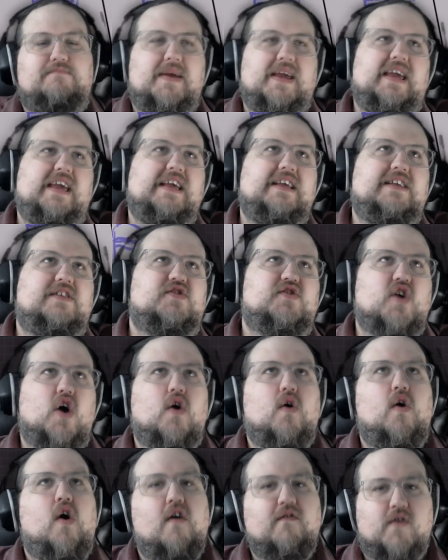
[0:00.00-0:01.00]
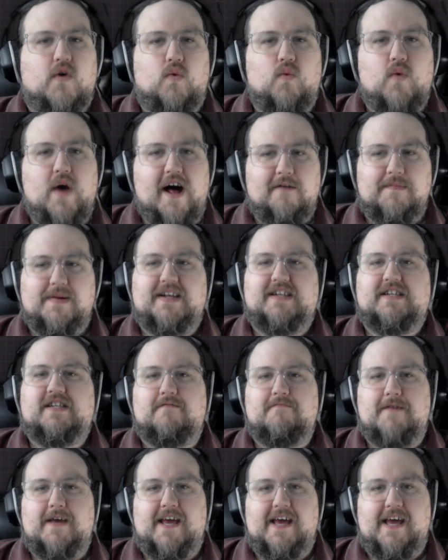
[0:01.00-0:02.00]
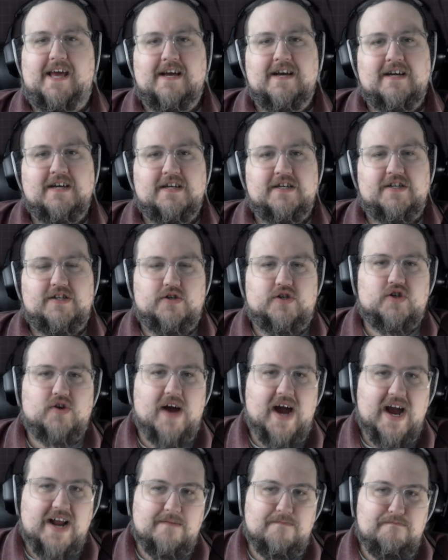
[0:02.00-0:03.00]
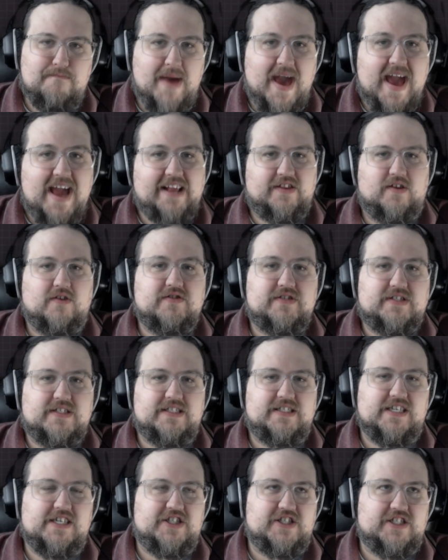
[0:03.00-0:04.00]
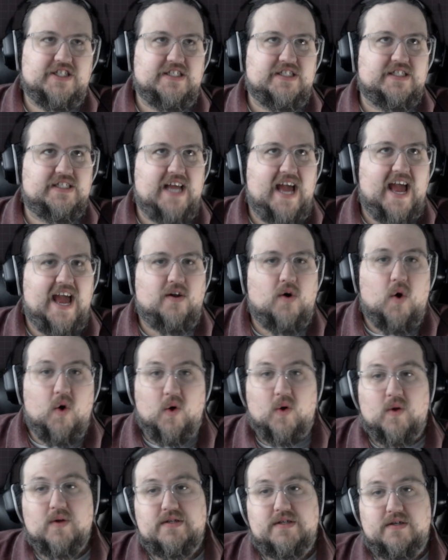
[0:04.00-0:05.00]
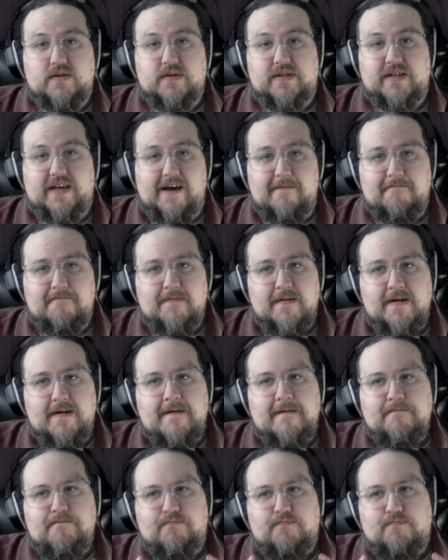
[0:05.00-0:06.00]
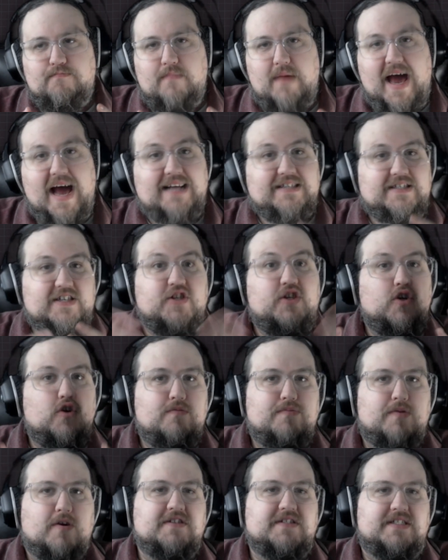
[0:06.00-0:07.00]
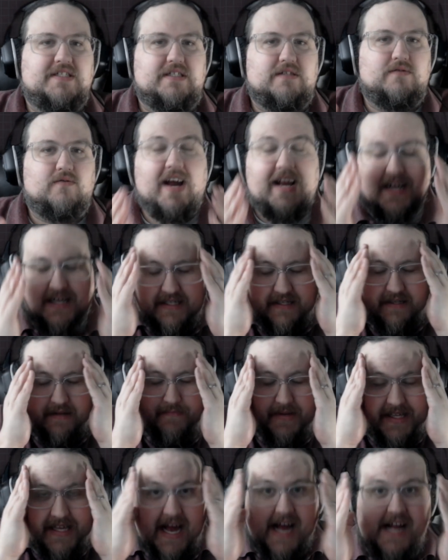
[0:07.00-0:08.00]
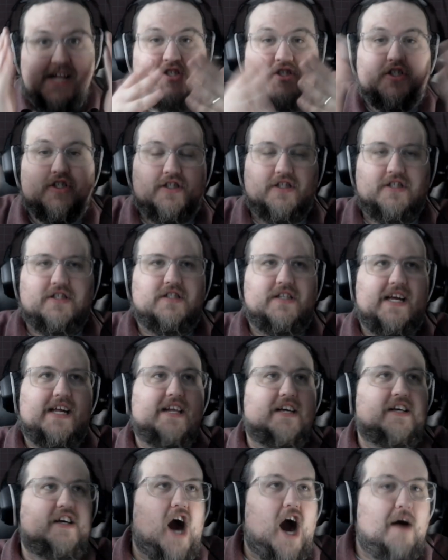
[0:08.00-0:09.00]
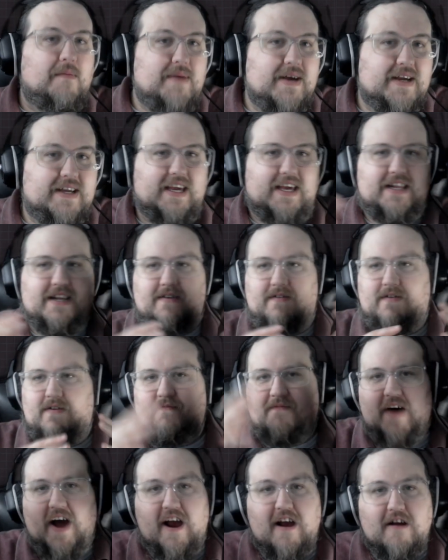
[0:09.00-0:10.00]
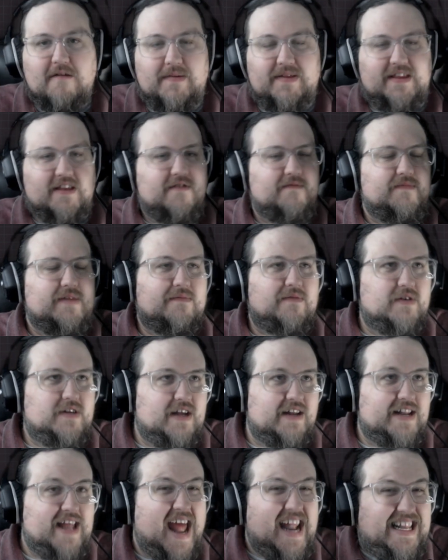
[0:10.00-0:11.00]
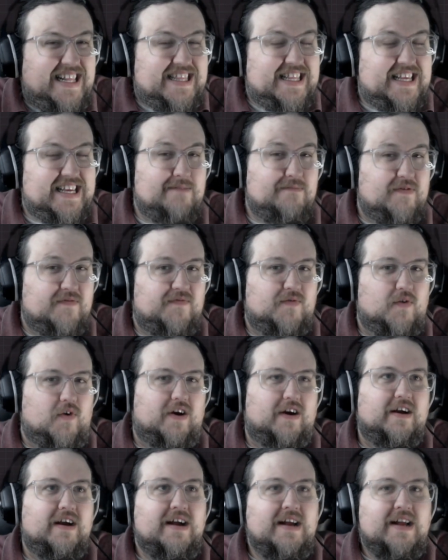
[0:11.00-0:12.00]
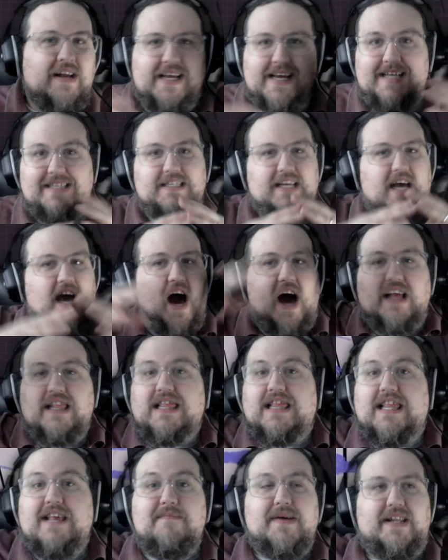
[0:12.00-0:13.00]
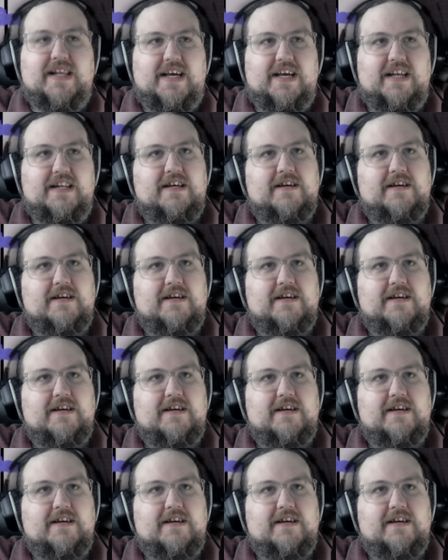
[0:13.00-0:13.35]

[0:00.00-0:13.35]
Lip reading: be so overwhelming to me to try to make those decisions and hold to them as a new person, right? Because the potential in a comic, in an environment that you've never done anything in before, is unlimited.